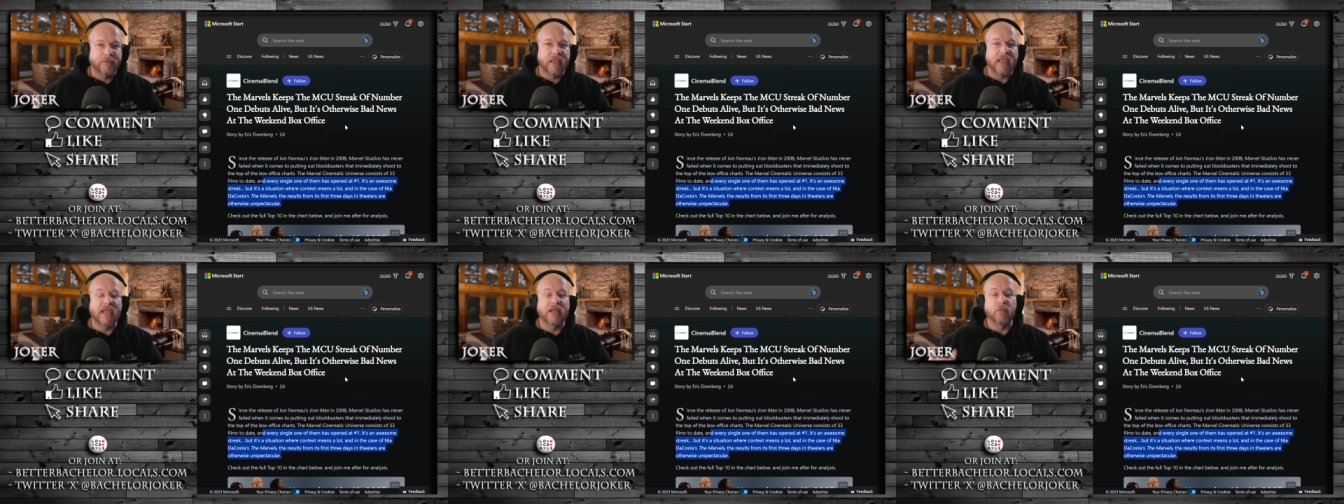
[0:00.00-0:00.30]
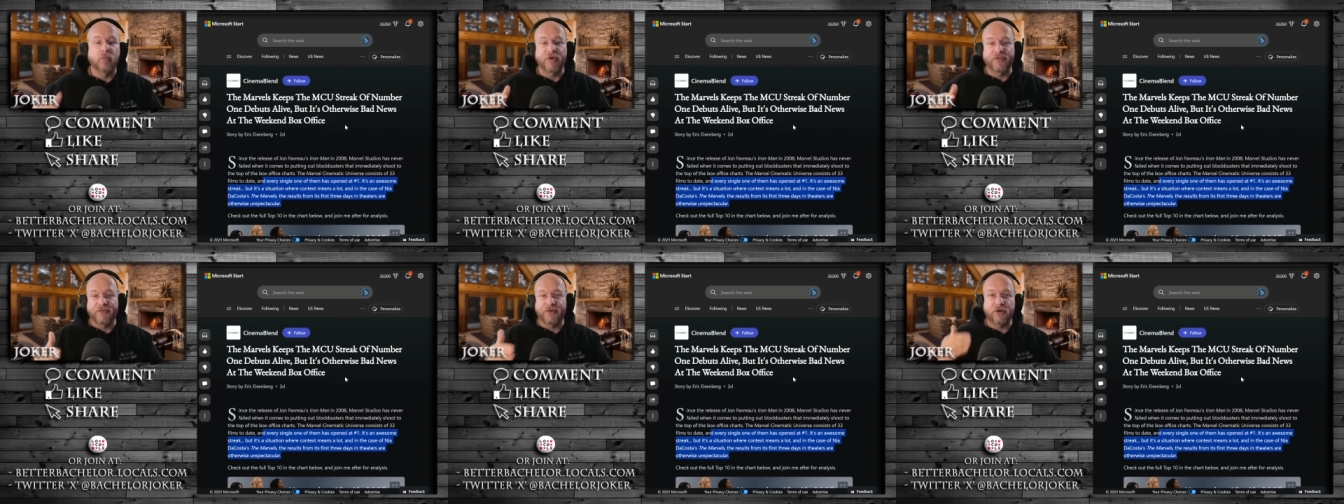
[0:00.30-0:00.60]

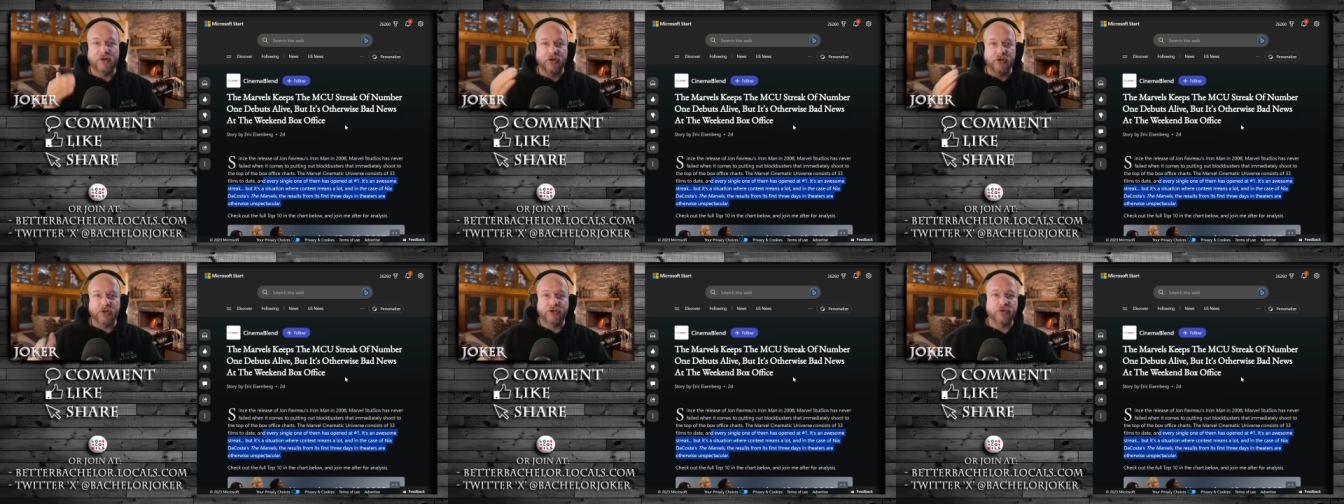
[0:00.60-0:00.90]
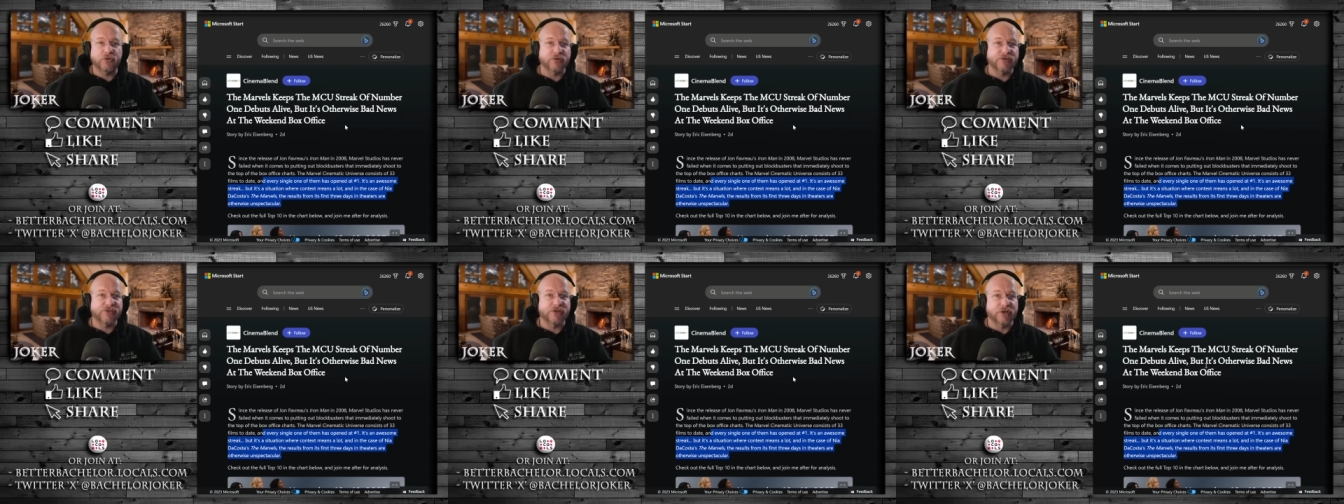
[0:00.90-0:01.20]
And what they're going to
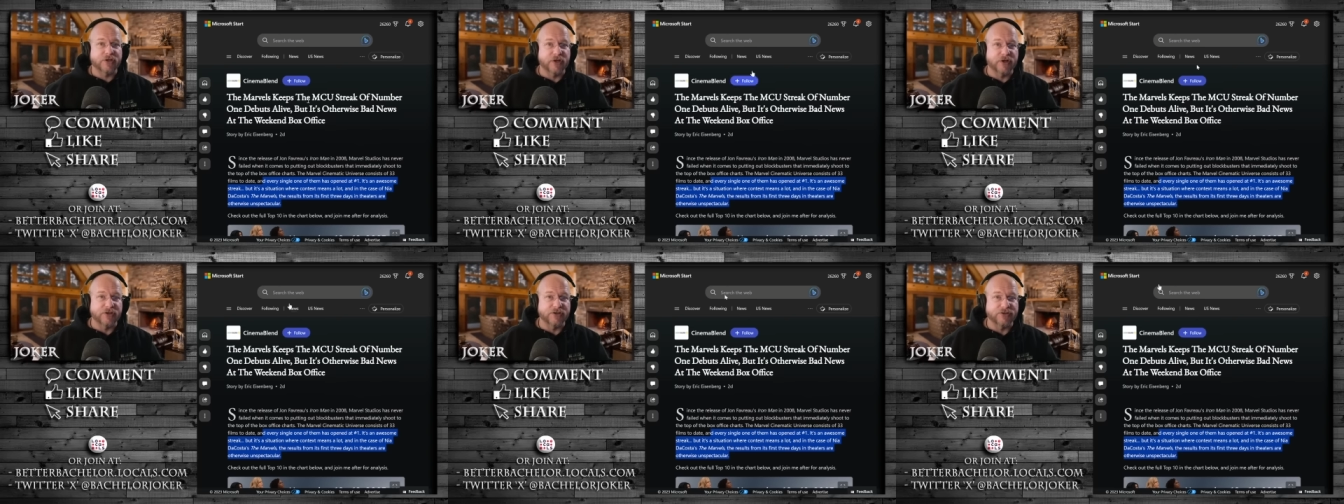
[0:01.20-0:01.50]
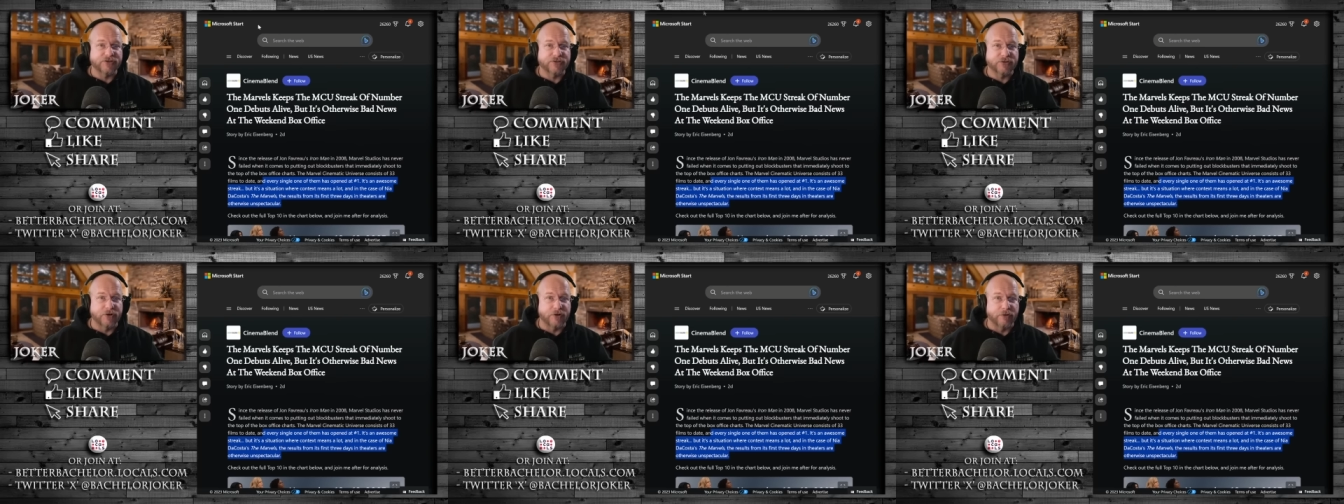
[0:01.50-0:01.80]
do is they're going
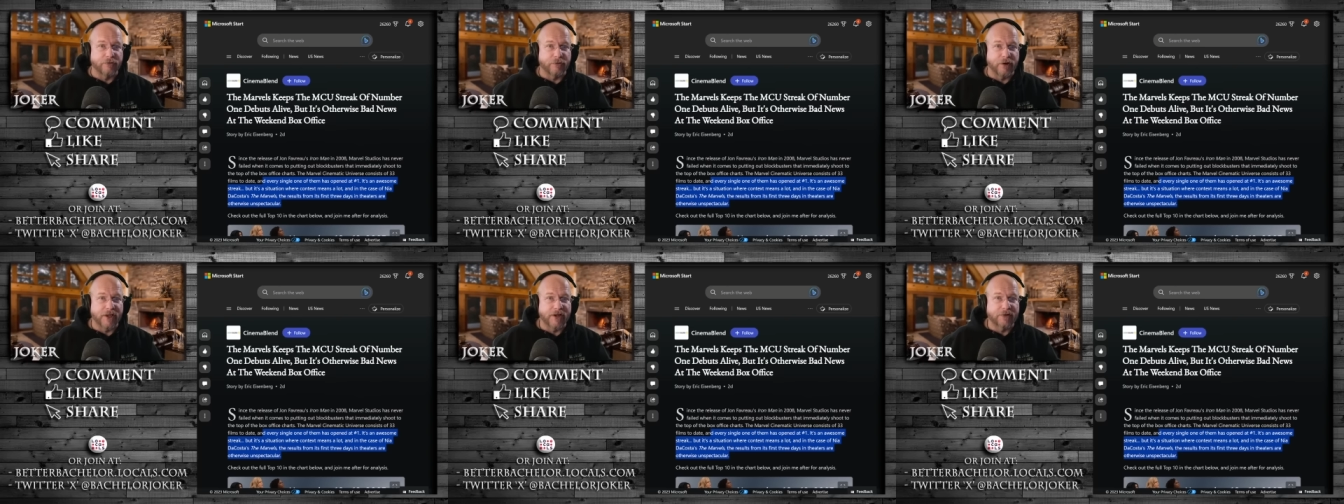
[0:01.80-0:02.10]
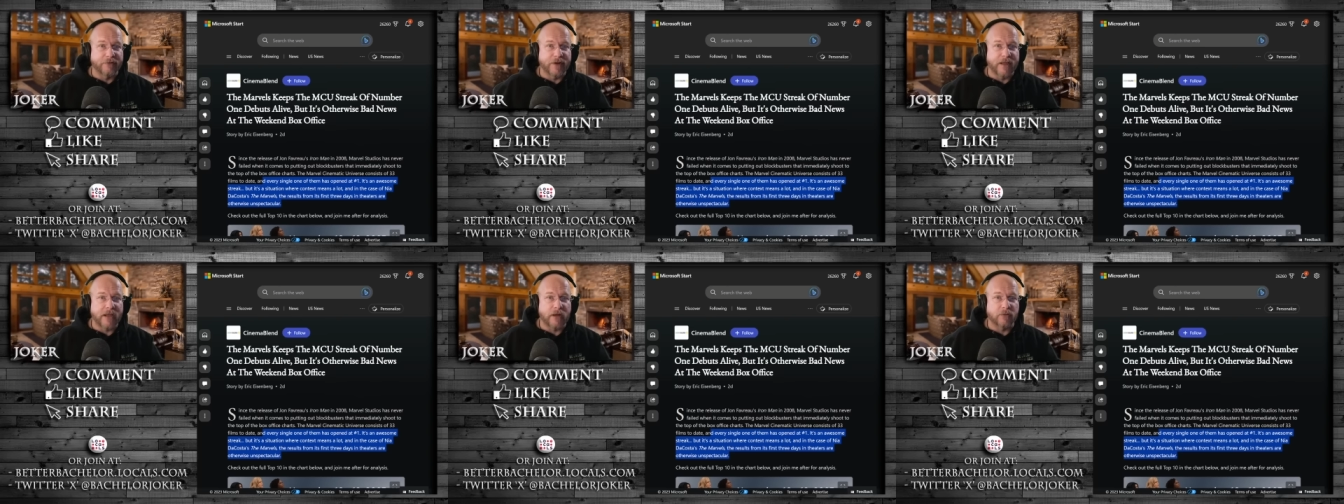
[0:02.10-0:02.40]
to turn right
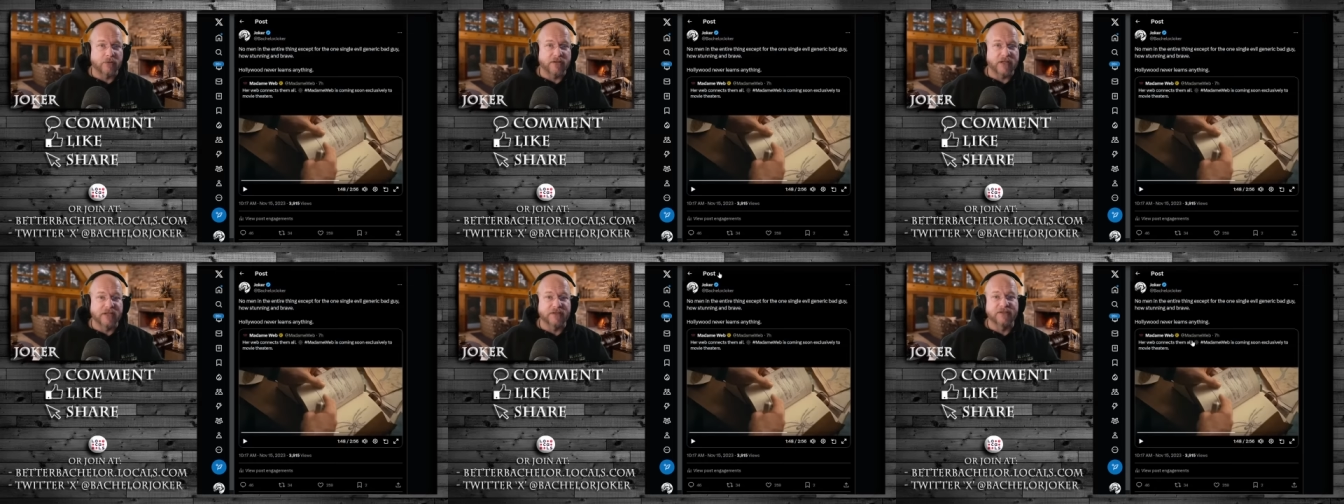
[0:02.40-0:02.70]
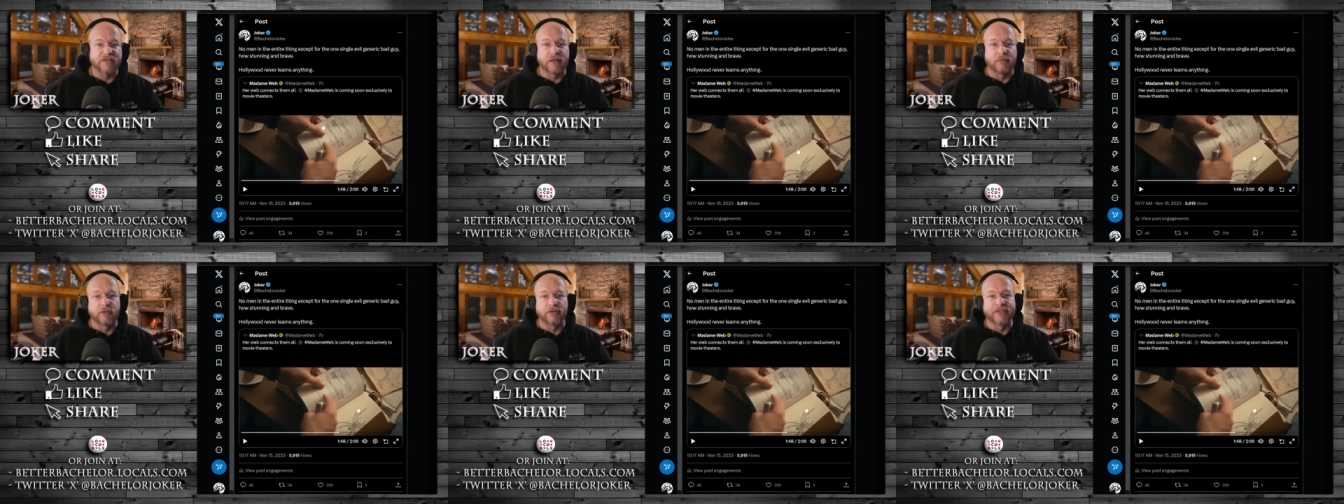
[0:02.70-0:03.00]
around and
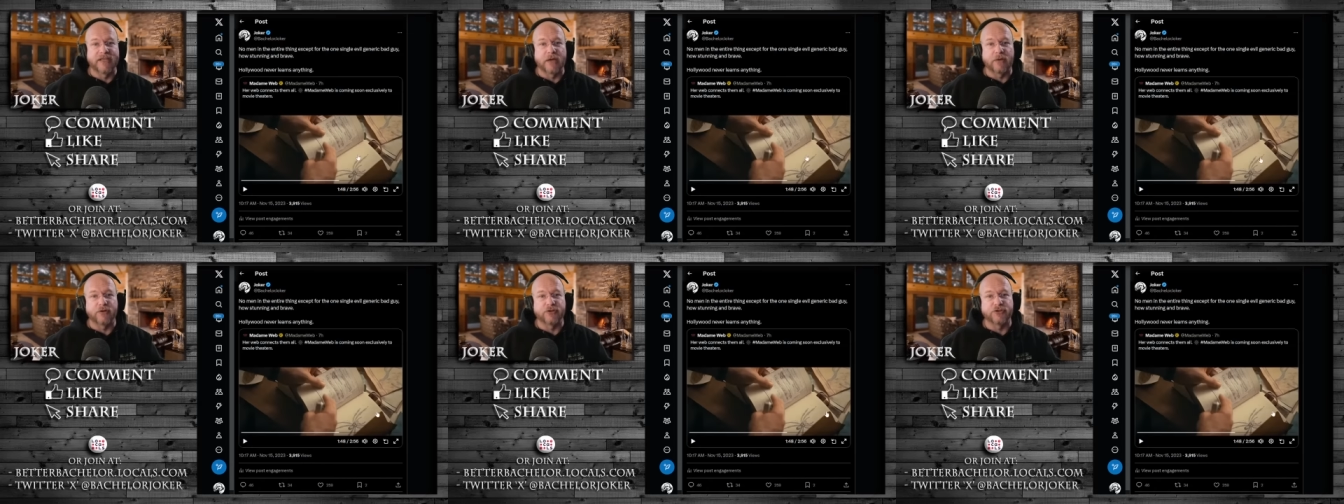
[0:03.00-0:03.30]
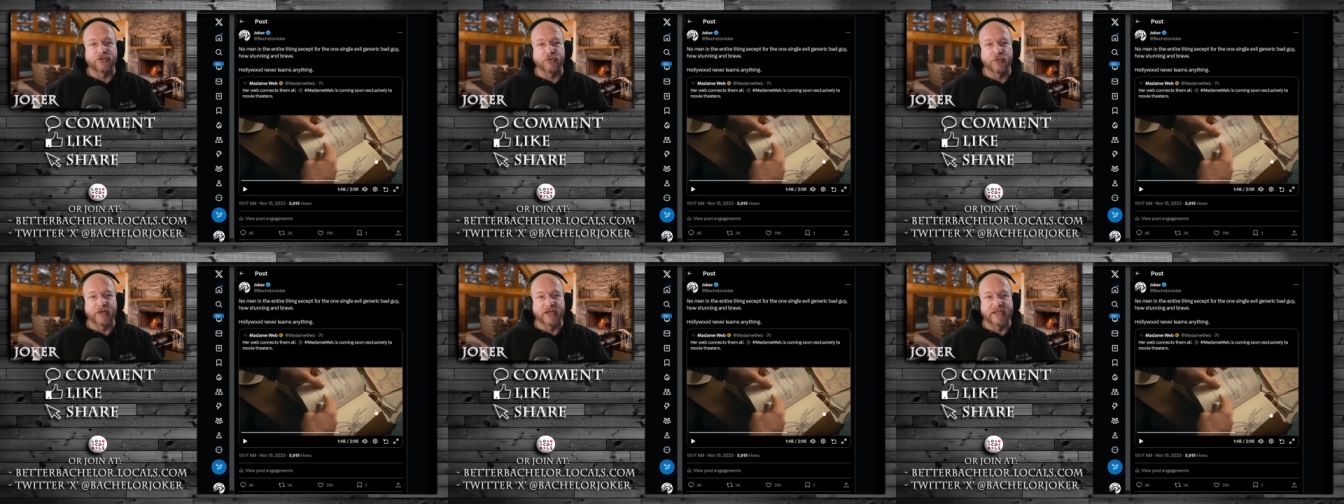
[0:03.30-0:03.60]
double down and
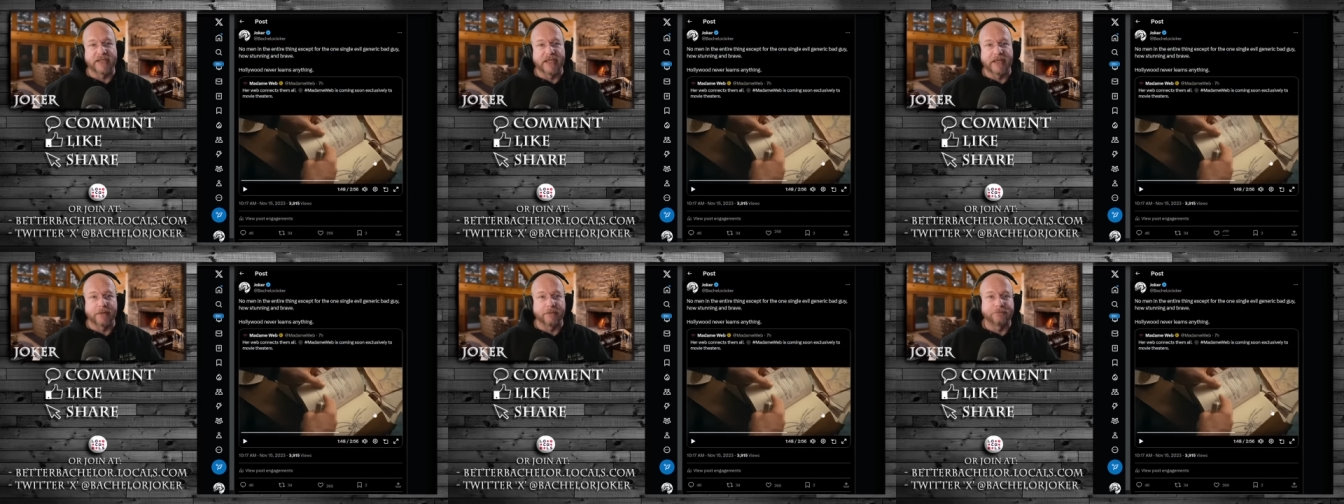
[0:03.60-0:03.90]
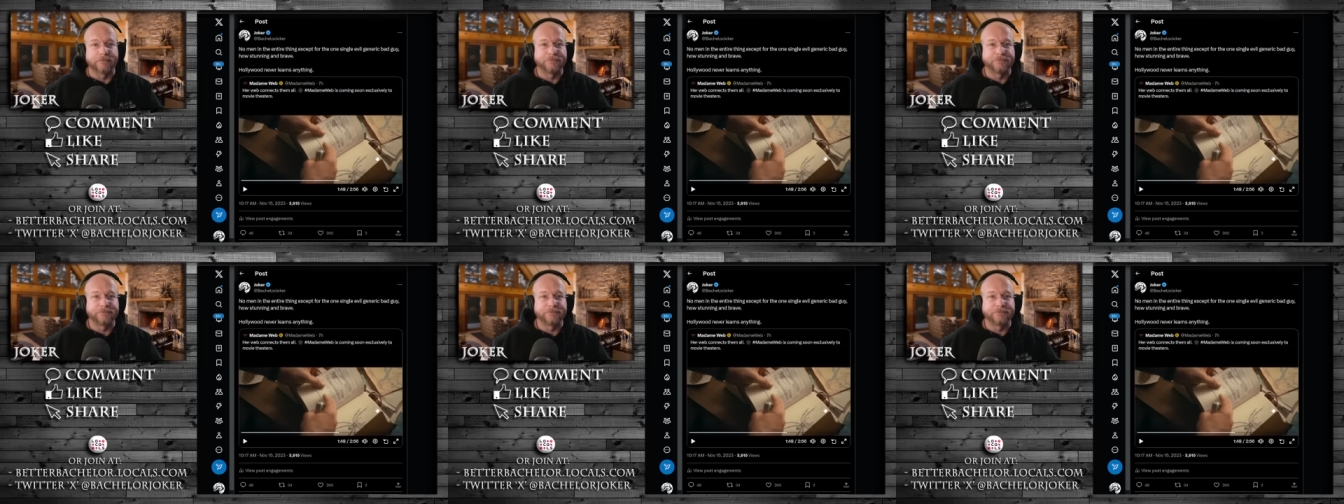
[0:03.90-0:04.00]
do it again.